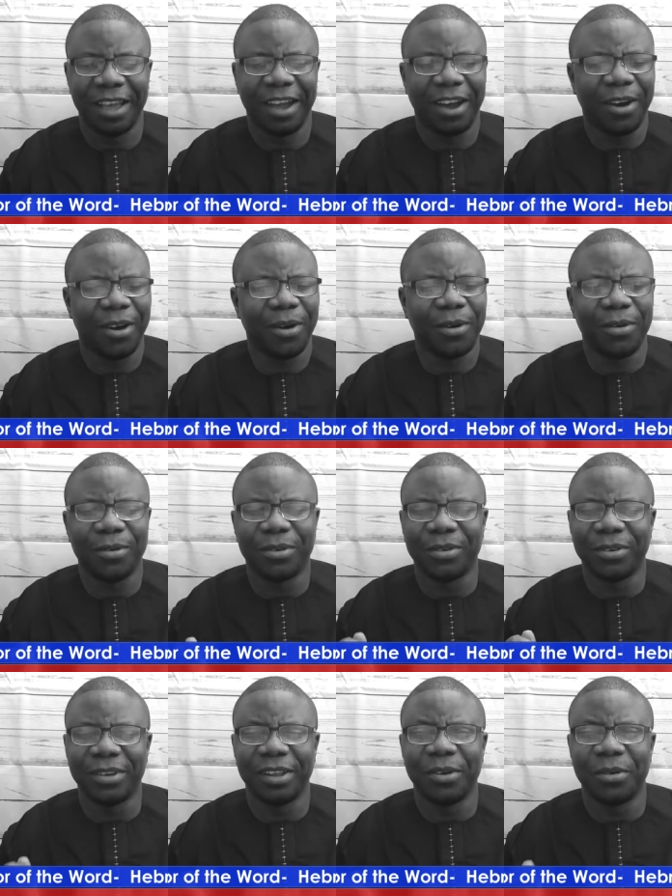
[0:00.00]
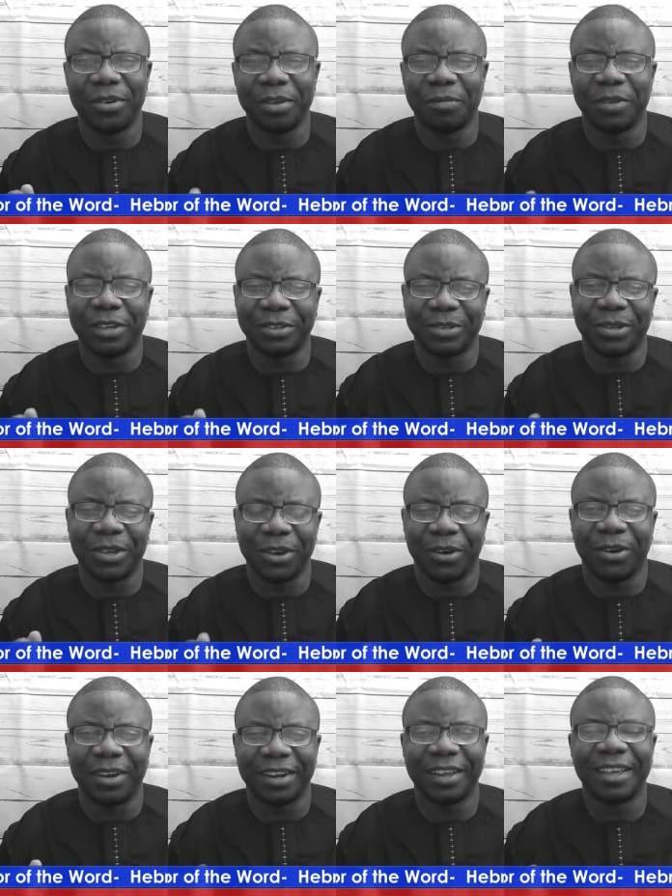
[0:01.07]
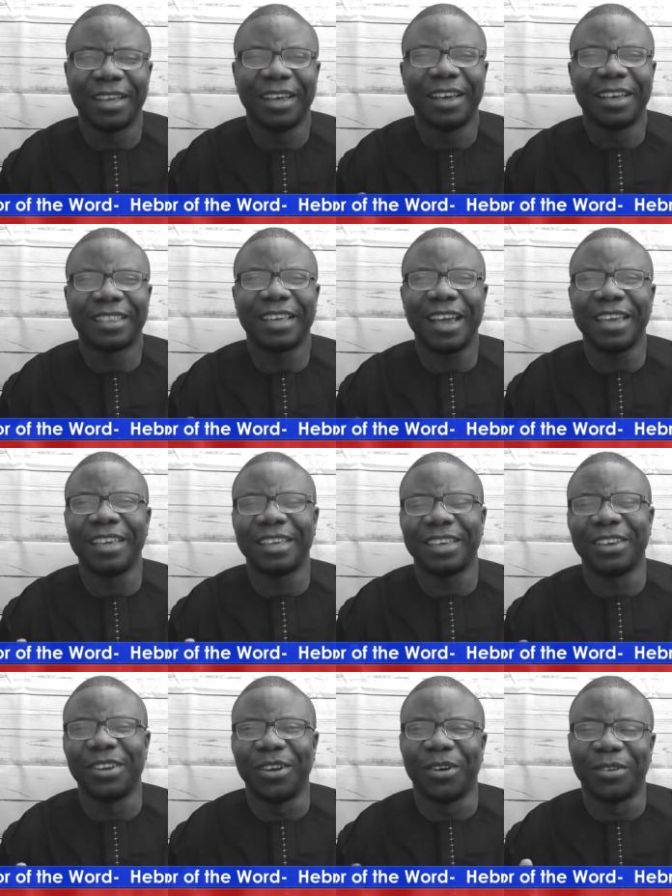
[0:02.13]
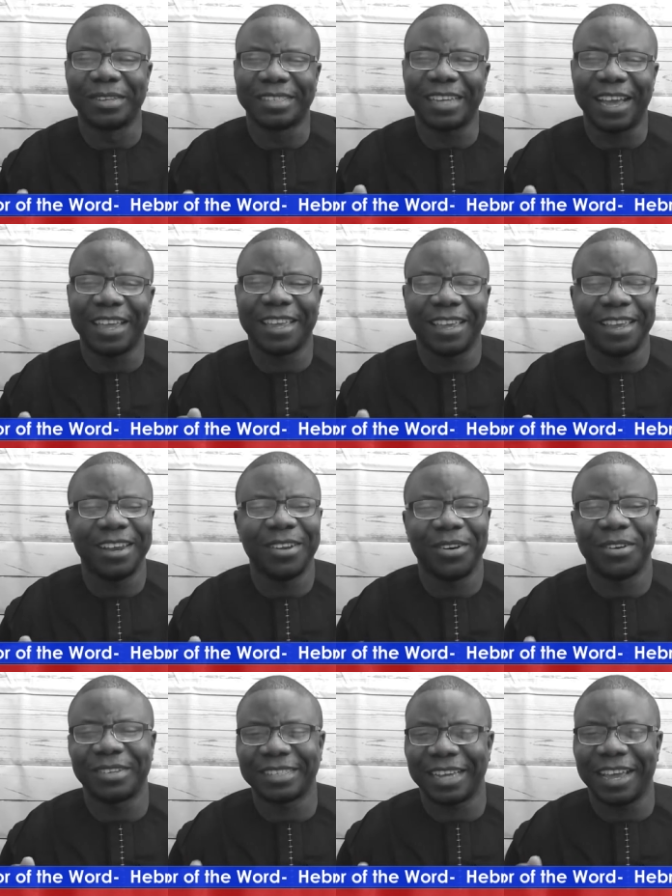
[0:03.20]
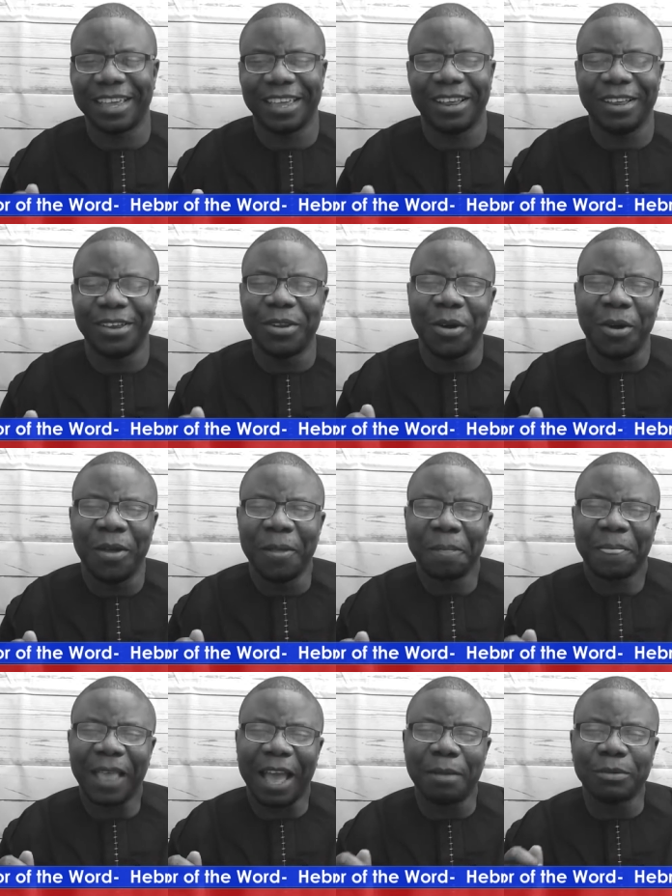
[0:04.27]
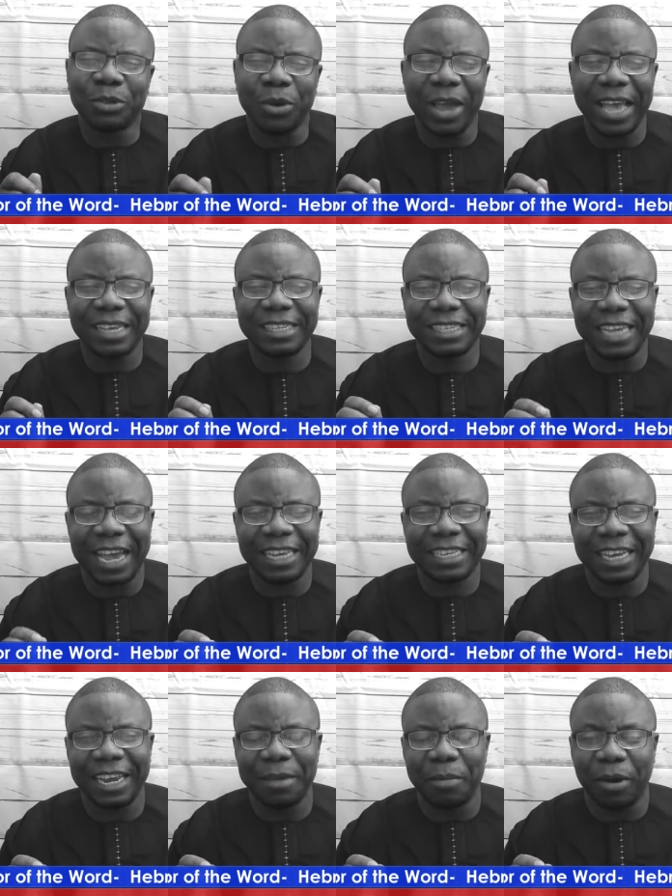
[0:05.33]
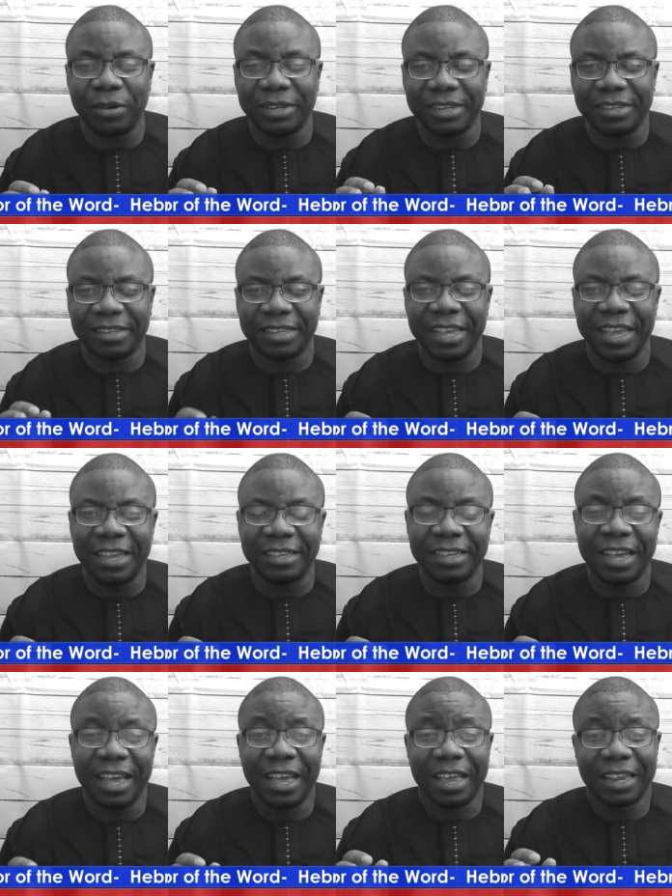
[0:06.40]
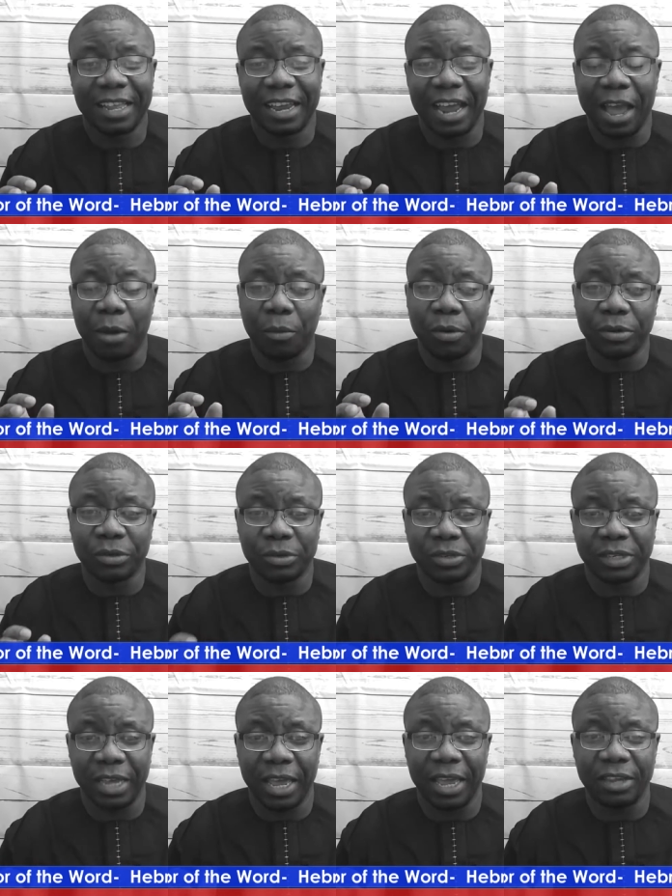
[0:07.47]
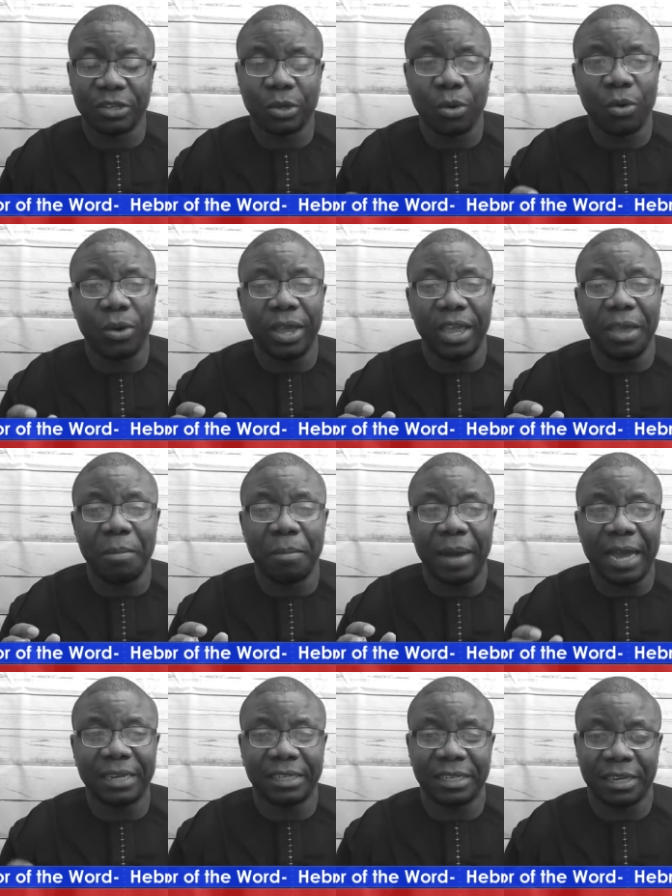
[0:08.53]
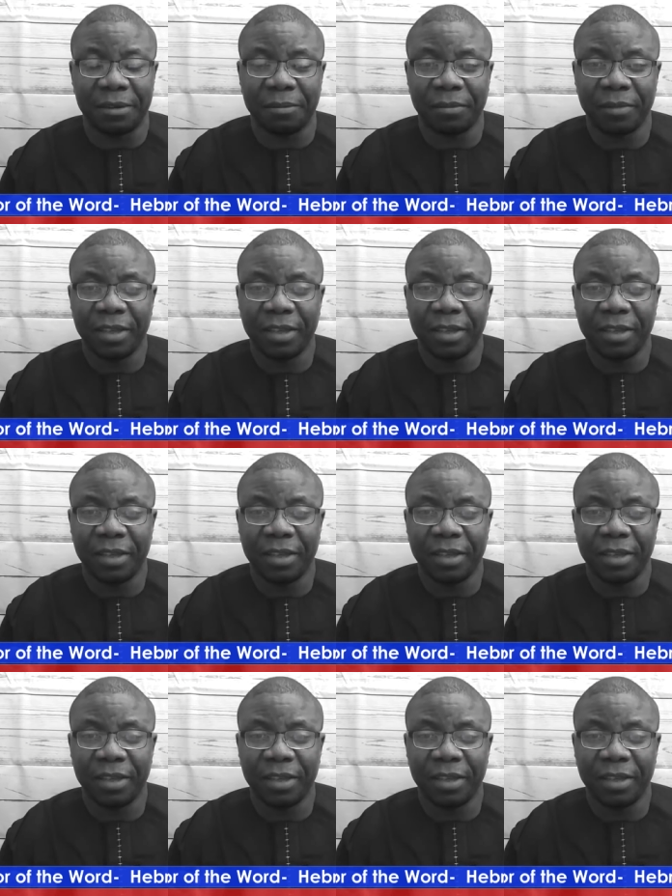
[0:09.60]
Oh, glory be to God. Thank you, Lord. Thank you, Lord. Thank you. You know, I'm so excited about these things that I want to say. So imagine